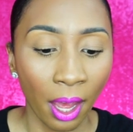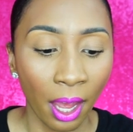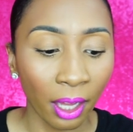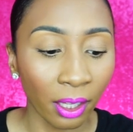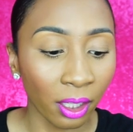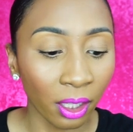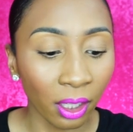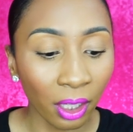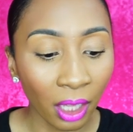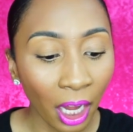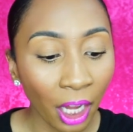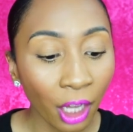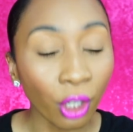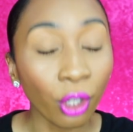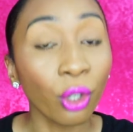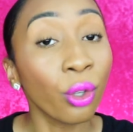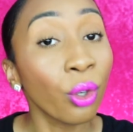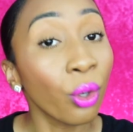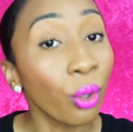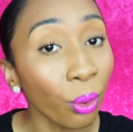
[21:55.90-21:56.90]
It's not
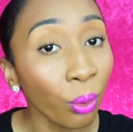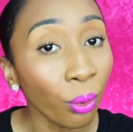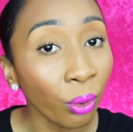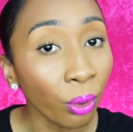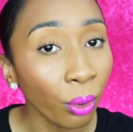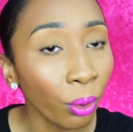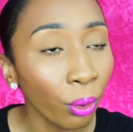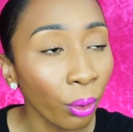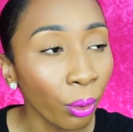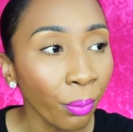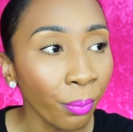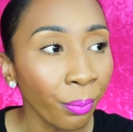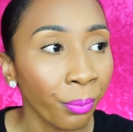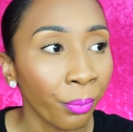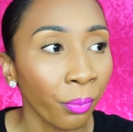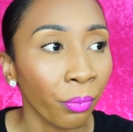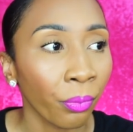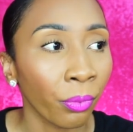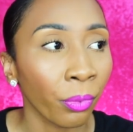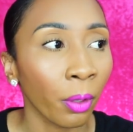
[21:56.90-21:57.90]
new,
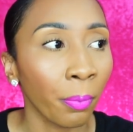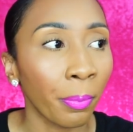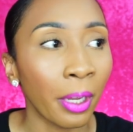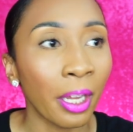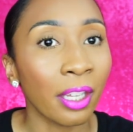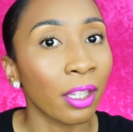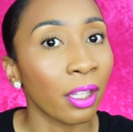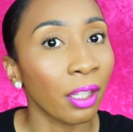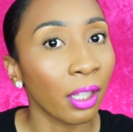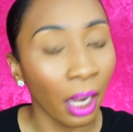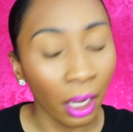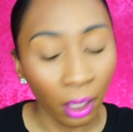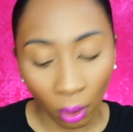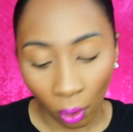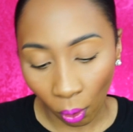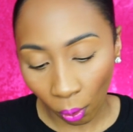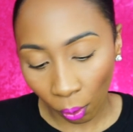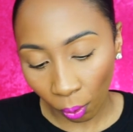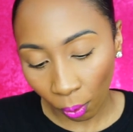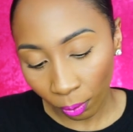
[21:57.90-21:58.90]
but it's not
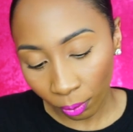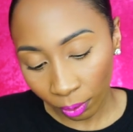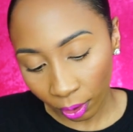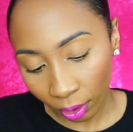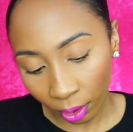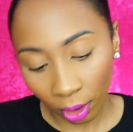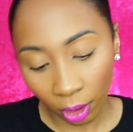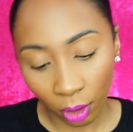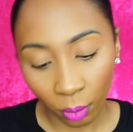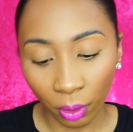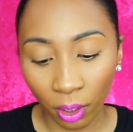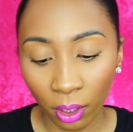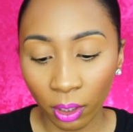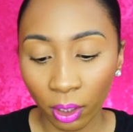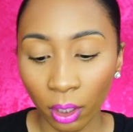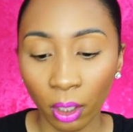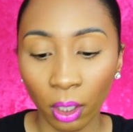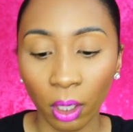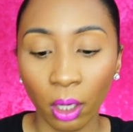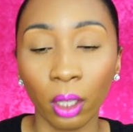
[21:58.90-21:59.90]
old. This
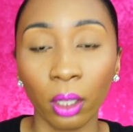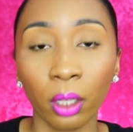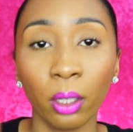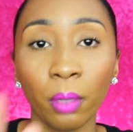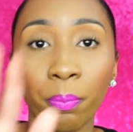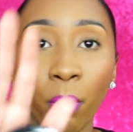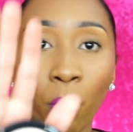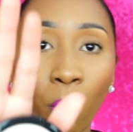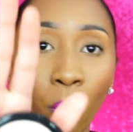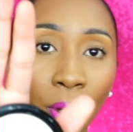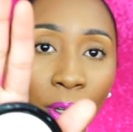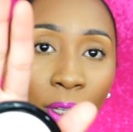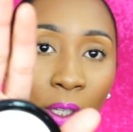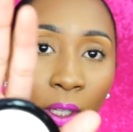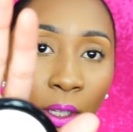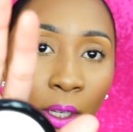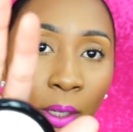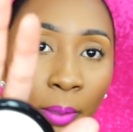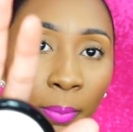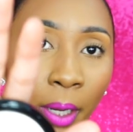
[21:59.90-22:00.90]
one's in a color
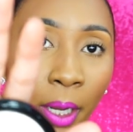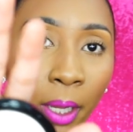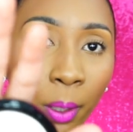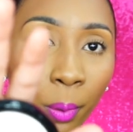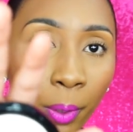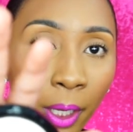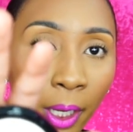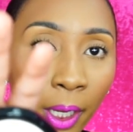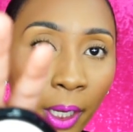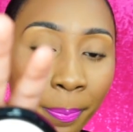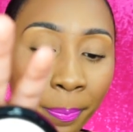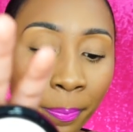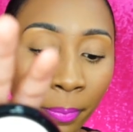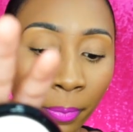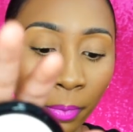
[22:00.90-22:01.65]
Porcelain, by the way.